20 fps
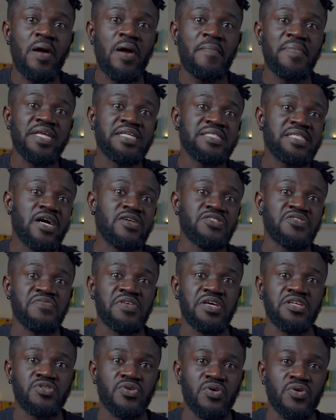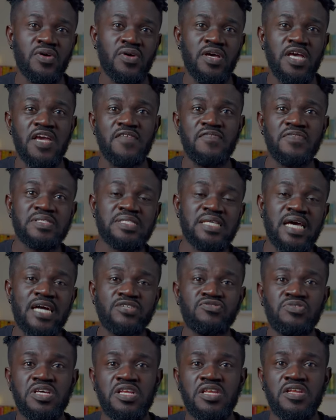1 minute out of their door. If it's
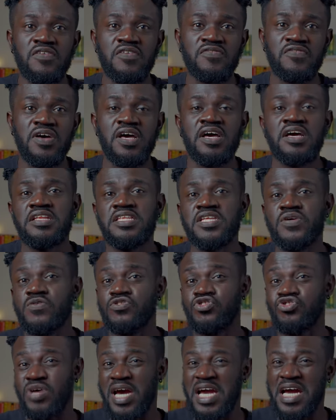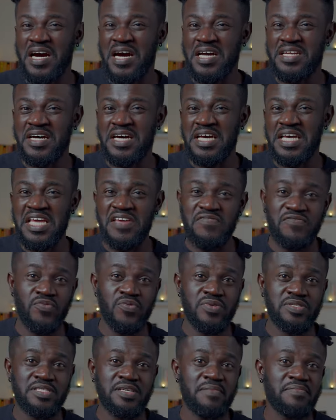actually love, they will try harder. If it
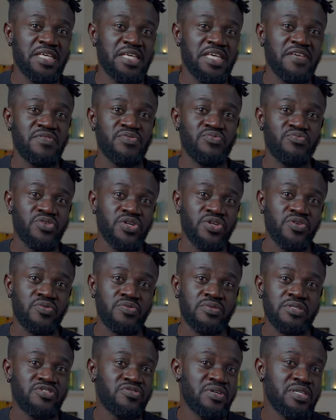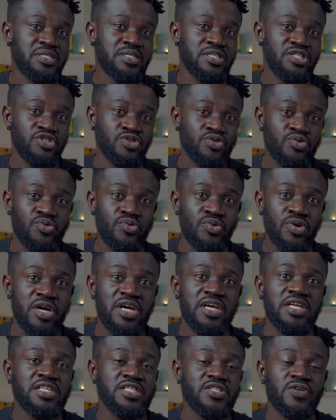was something even real interesting you,
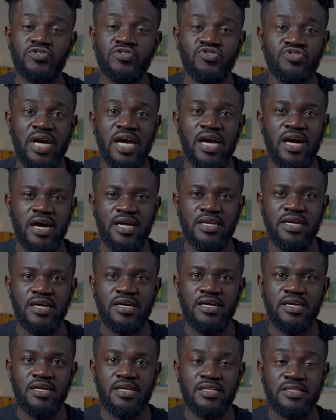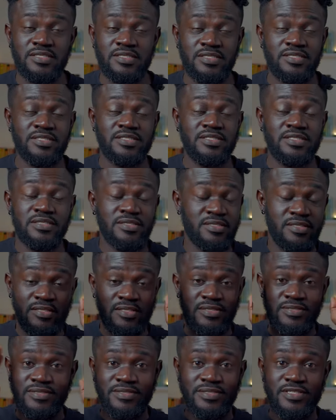they will try harder."
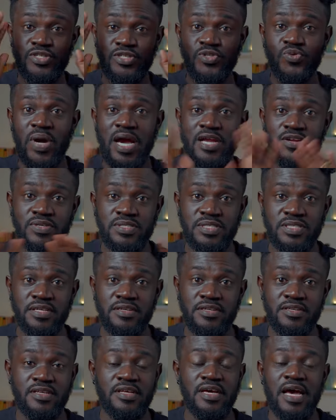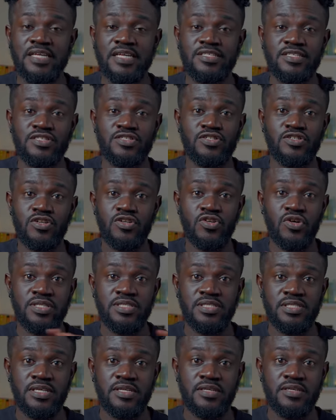This is why I lost it. I just
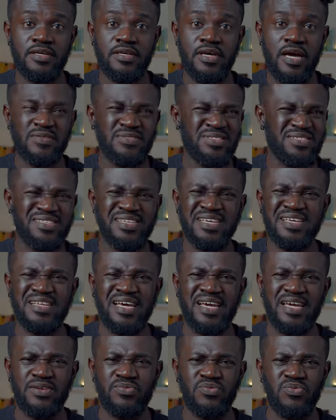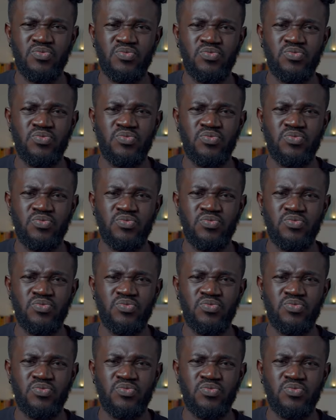lost it. I was just thinking, like,